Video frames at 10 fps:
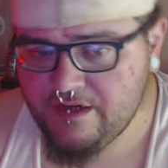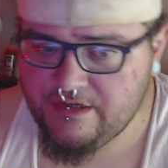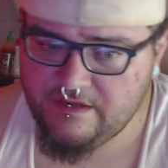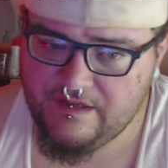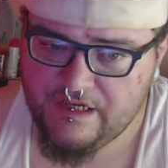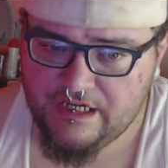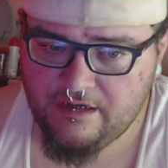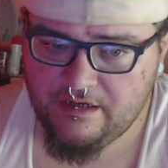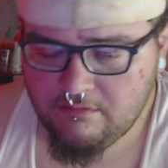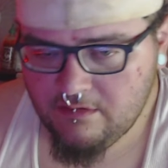Bitch, even
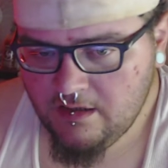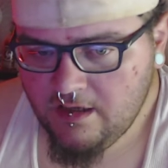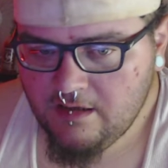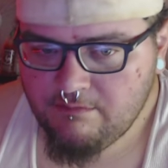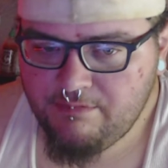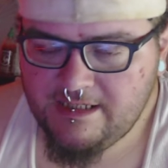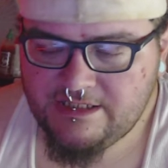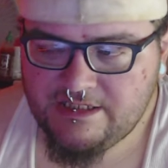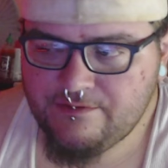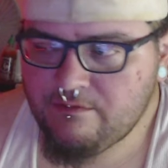with magnesium fucking
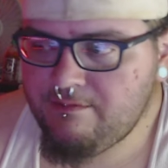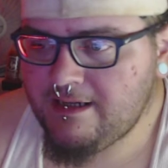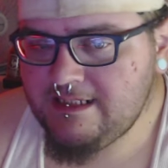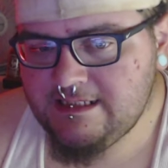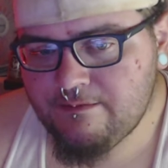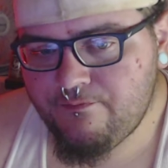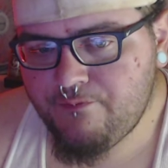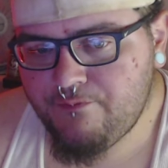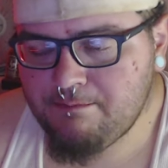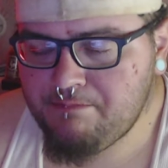pills, I was getting
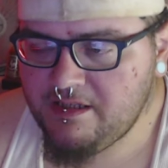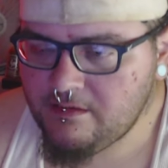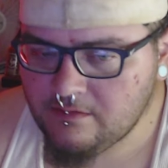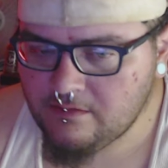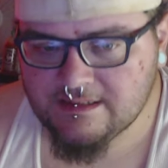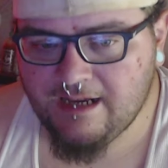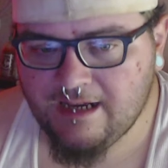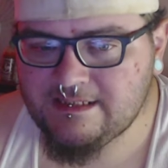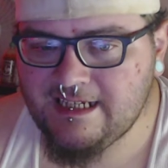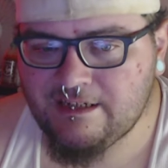cramps like a
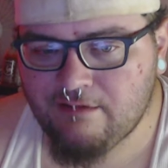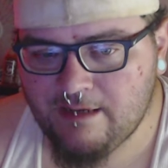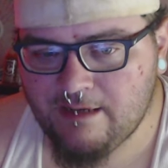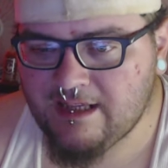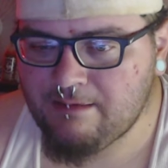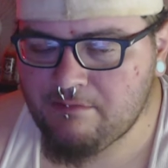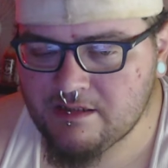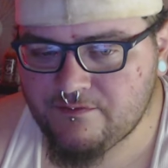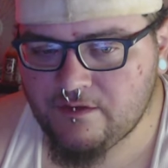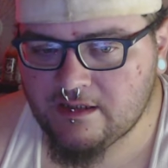motherfucker. At first they worked,
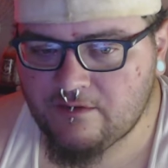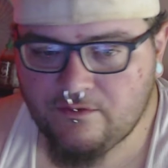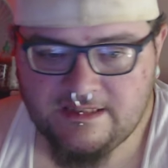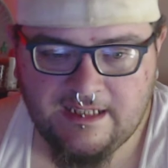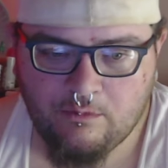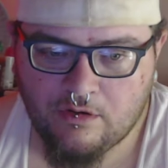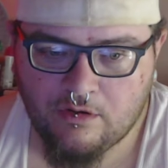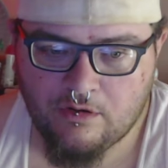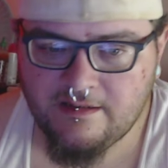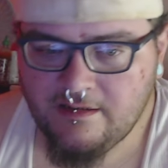but apparently
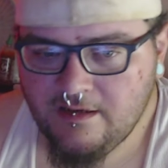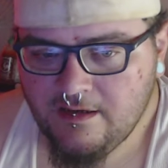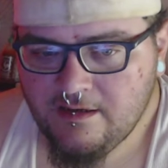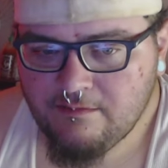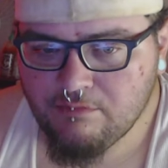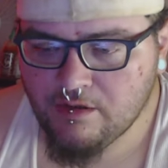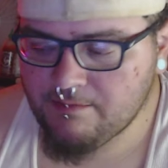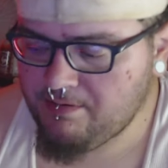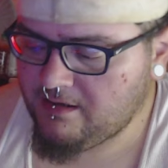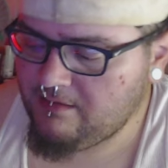my
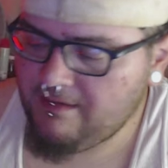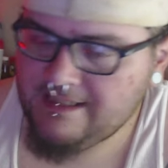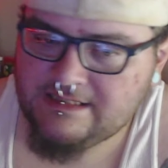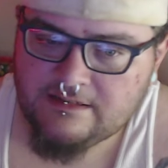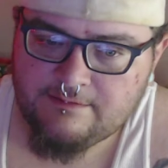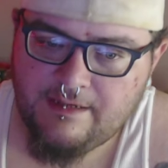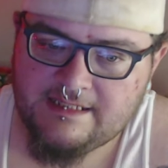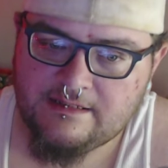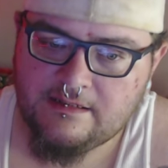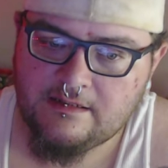insulin causes a
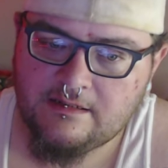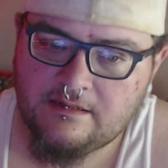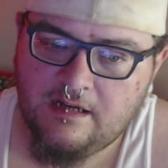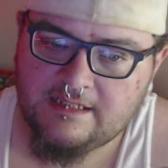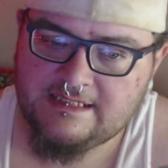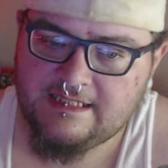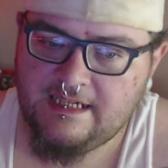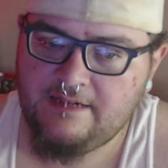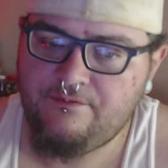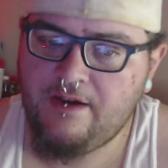very bad
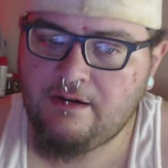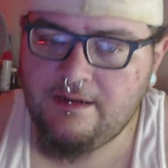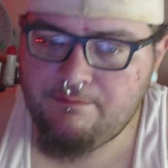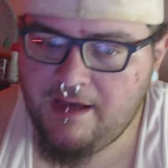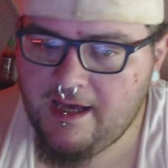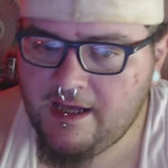magnesium deficiency.